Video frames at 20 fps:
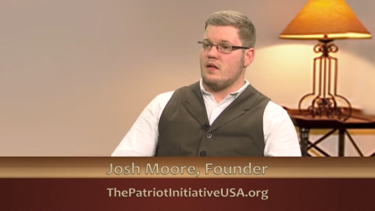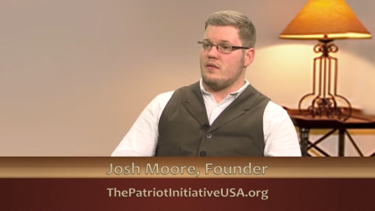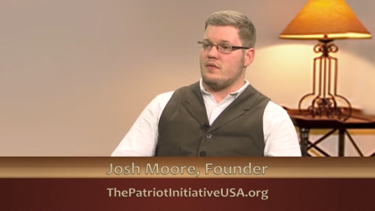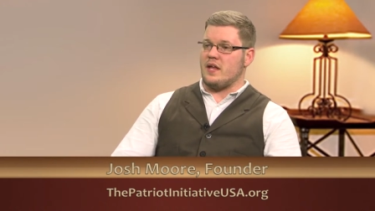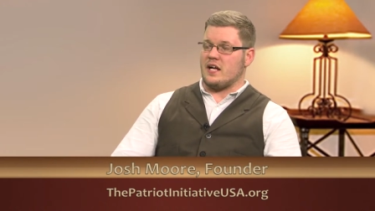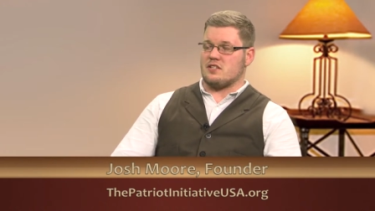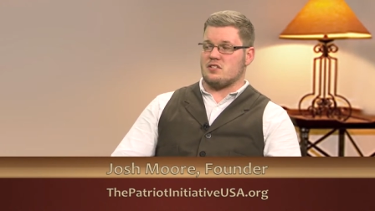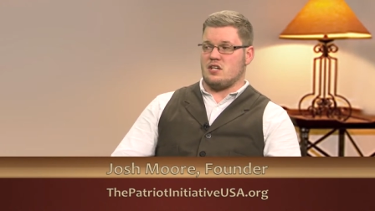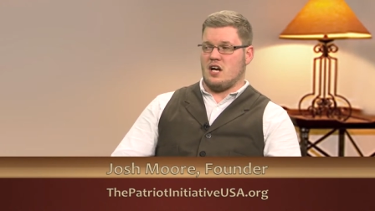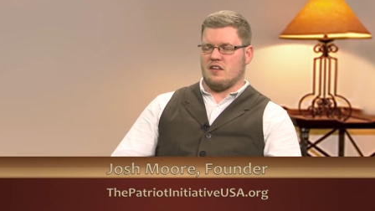
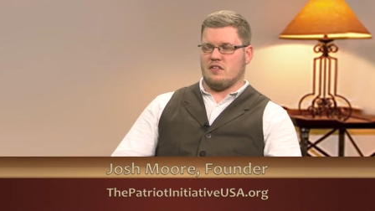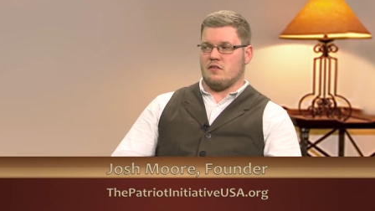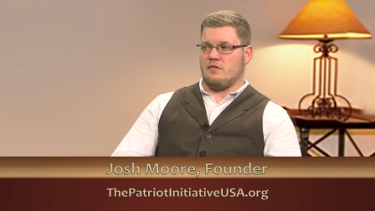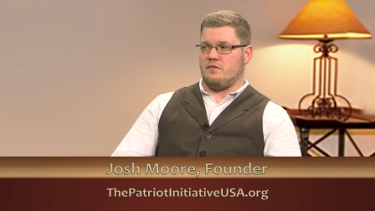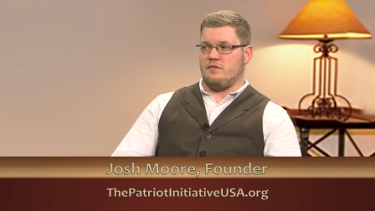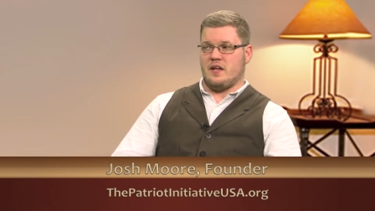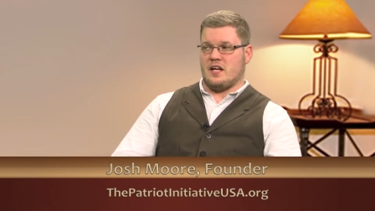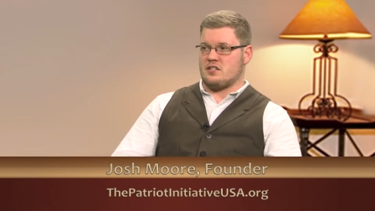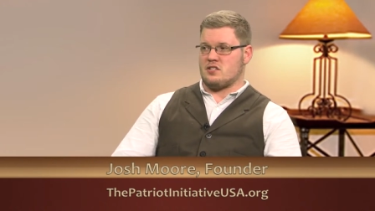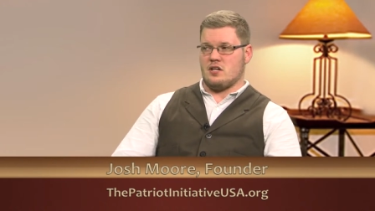that's not the,
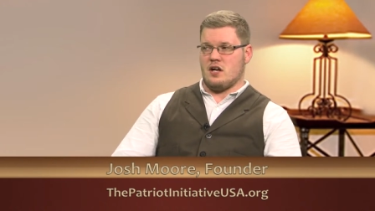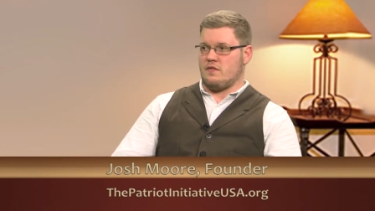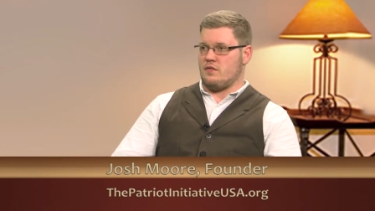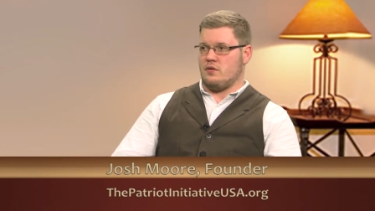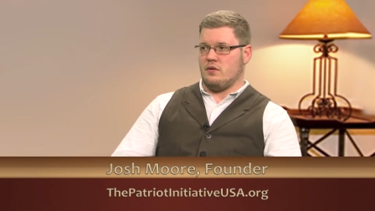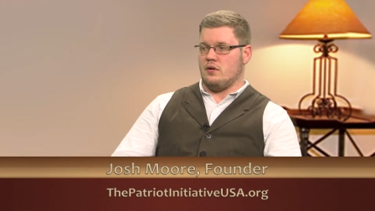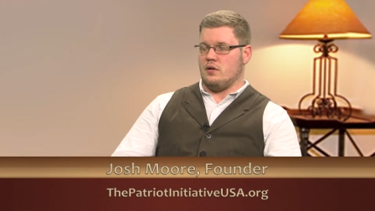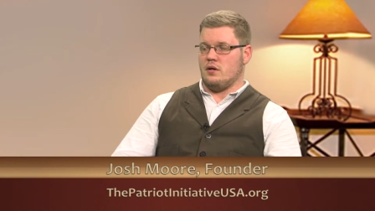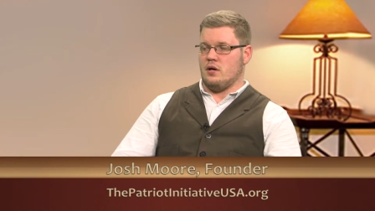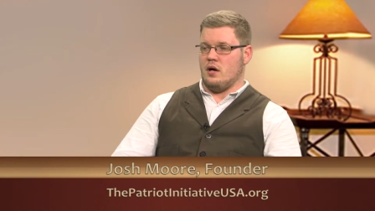that's not
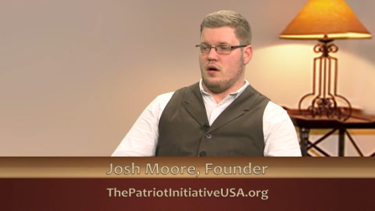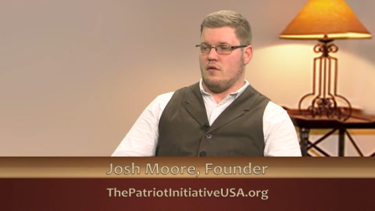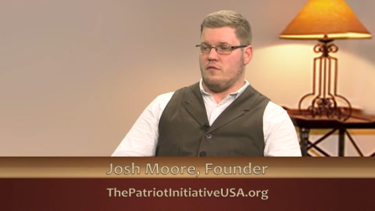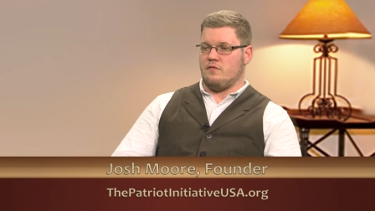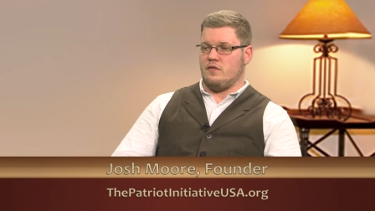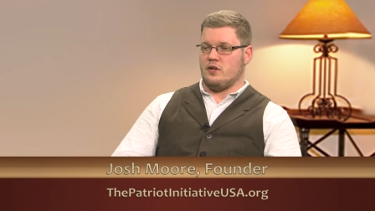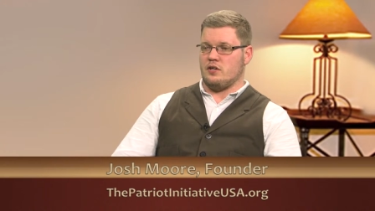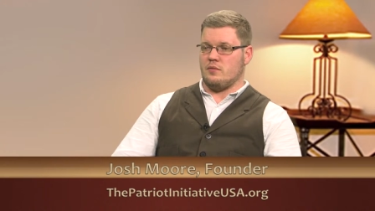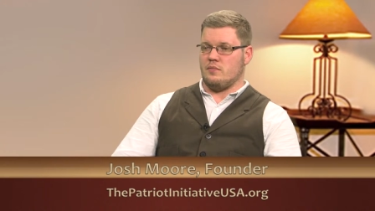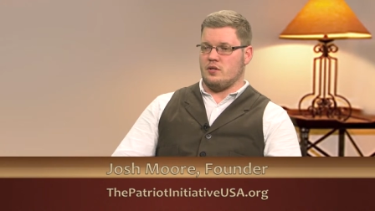the uh,
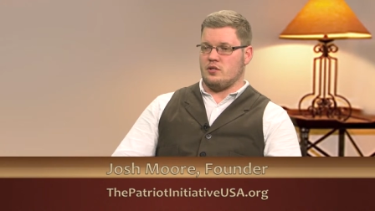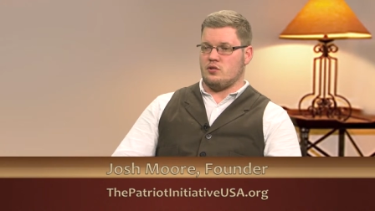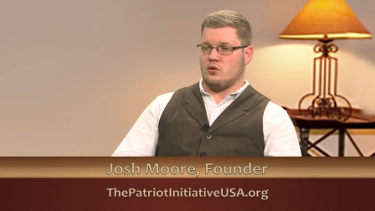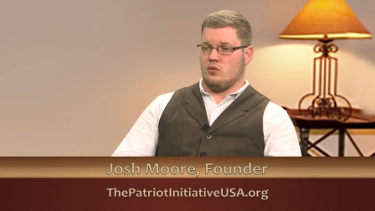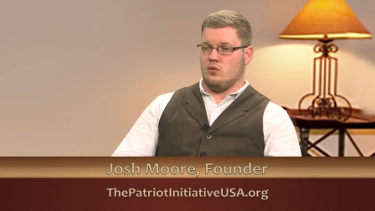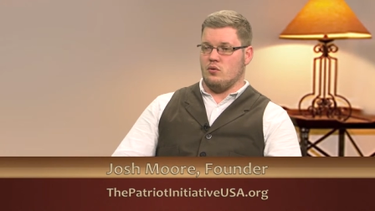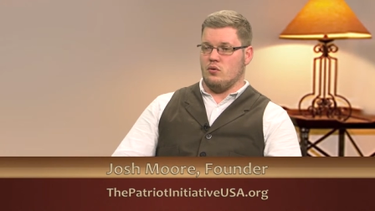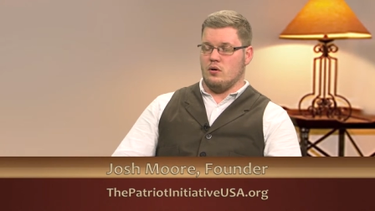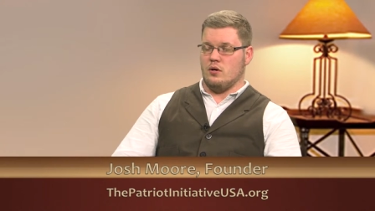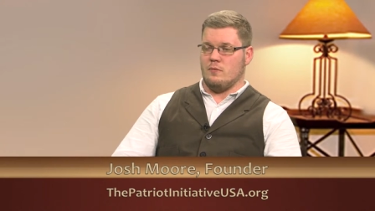
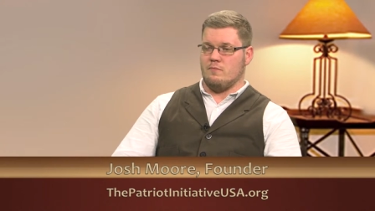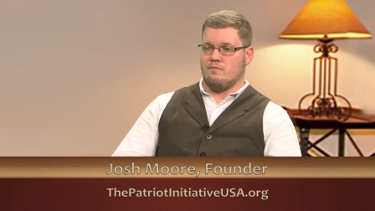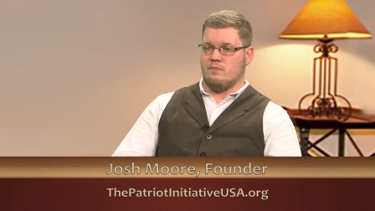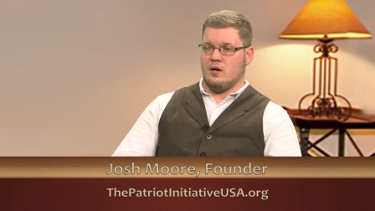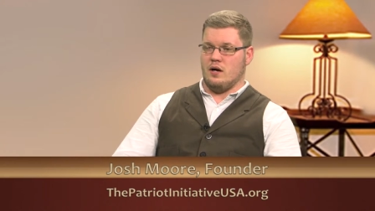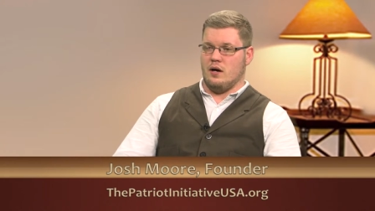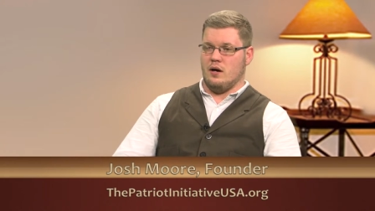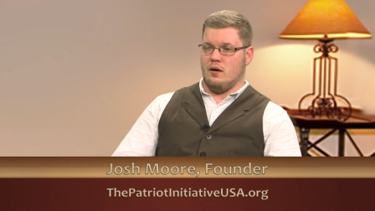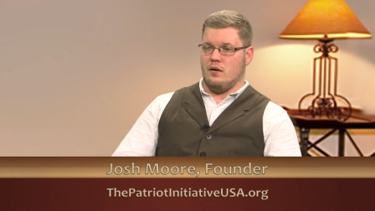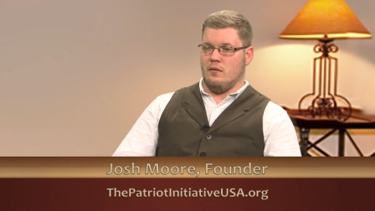fundamental
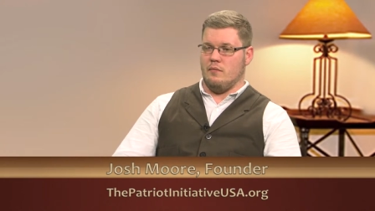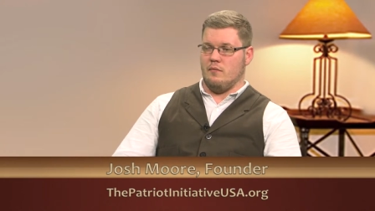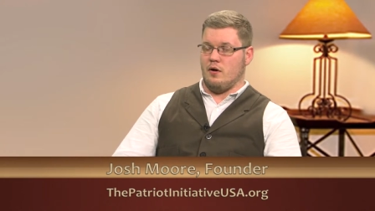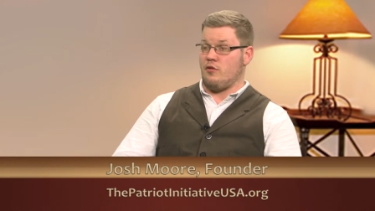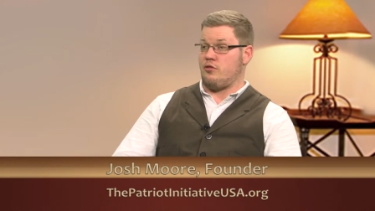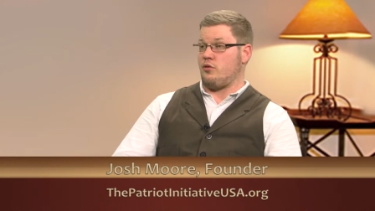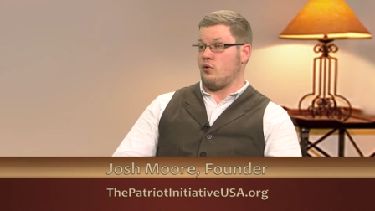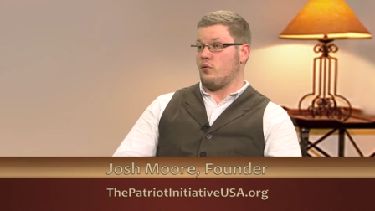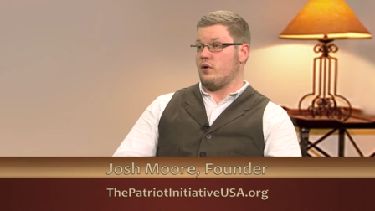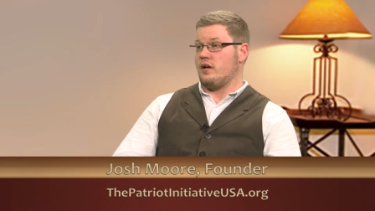um,
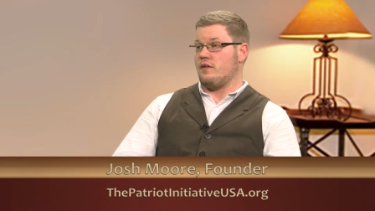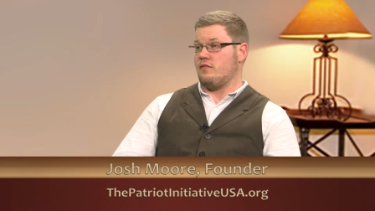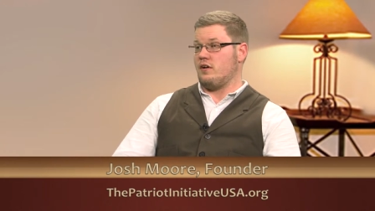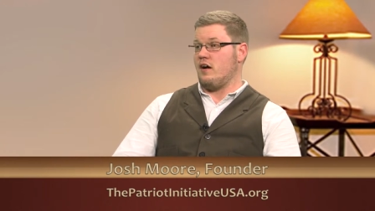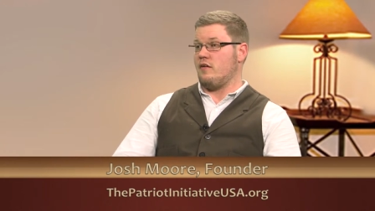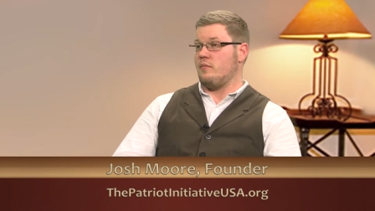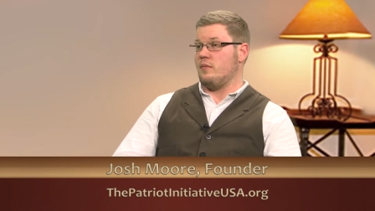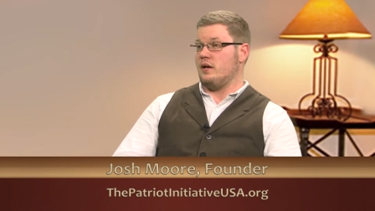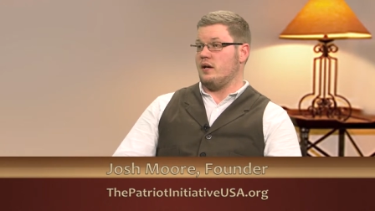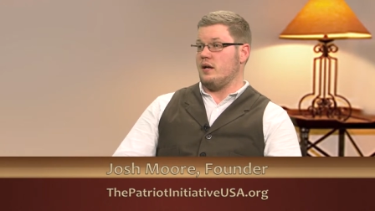authority of
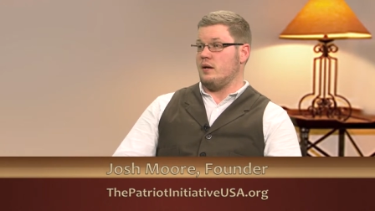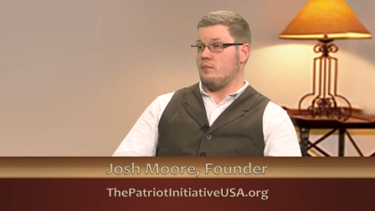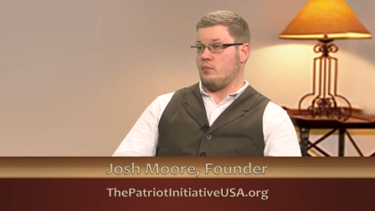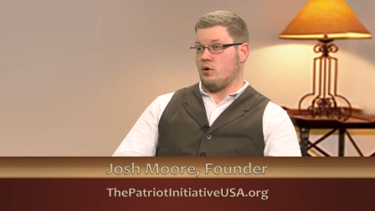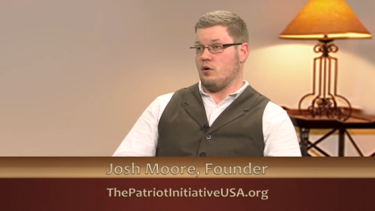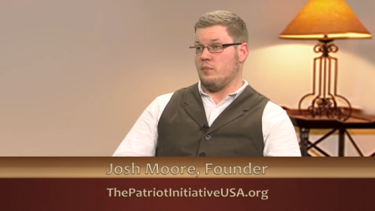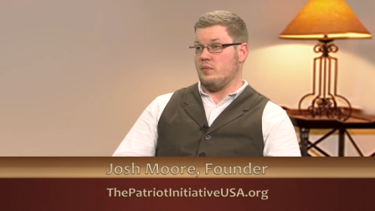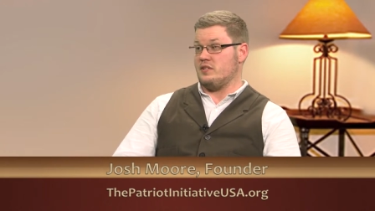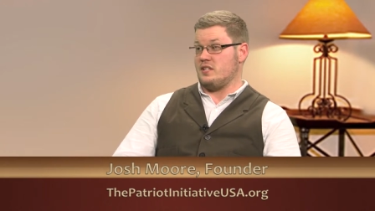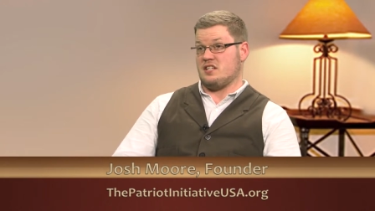government in
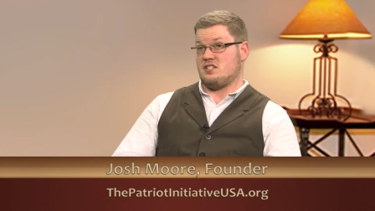purpose.